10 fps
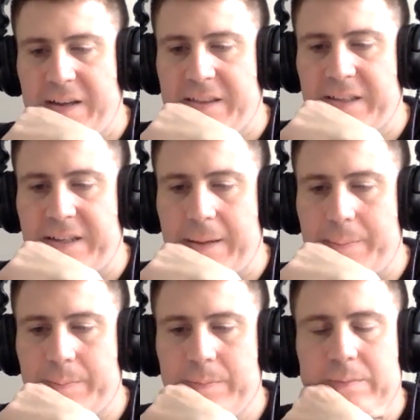I think
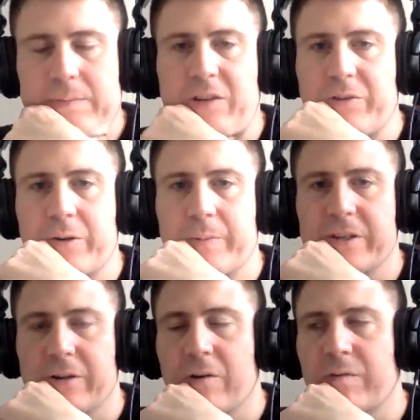I'm a little
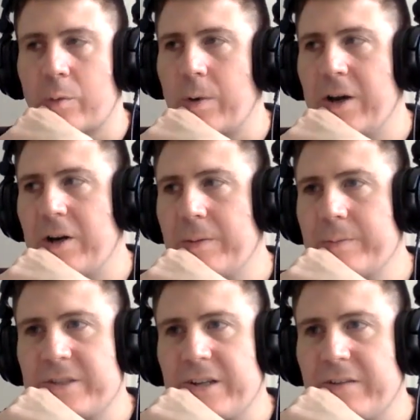bit
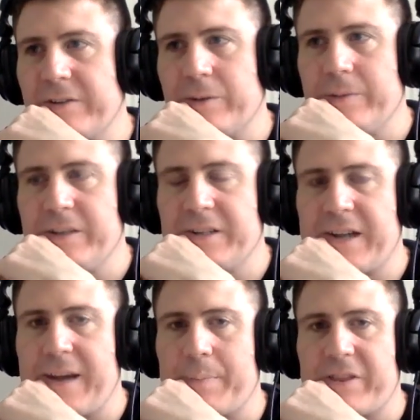overwhelmed and a little bit
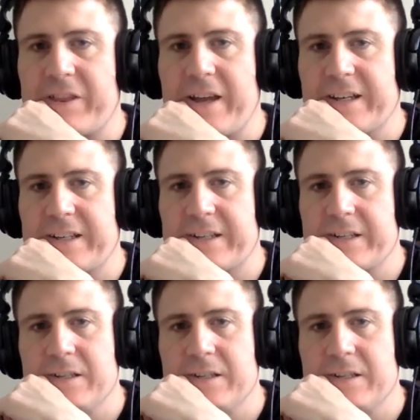apathetic